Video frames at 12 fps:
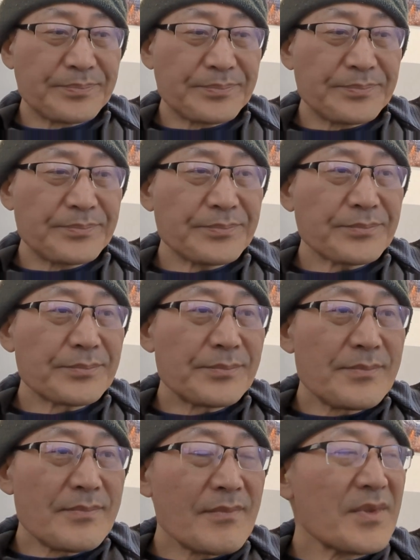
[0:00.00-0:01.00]

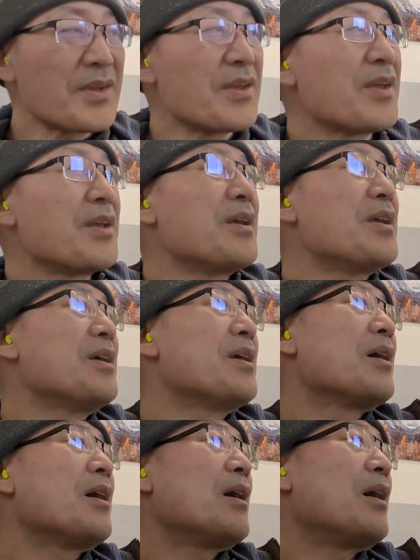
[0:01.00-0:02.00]

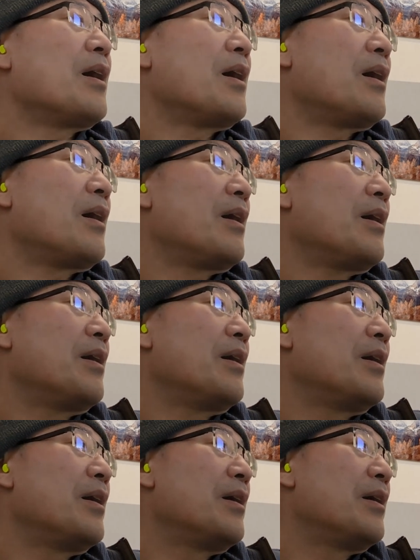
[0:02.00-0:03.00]

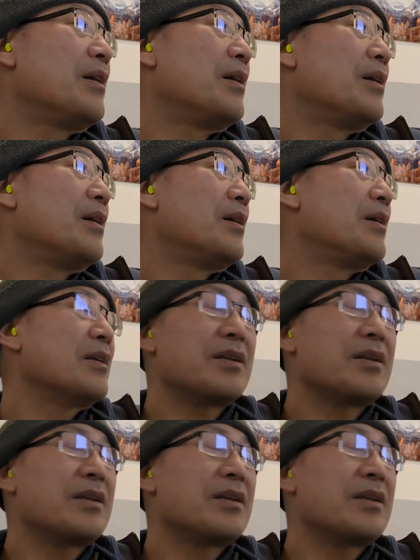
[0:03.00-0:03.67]
(silence)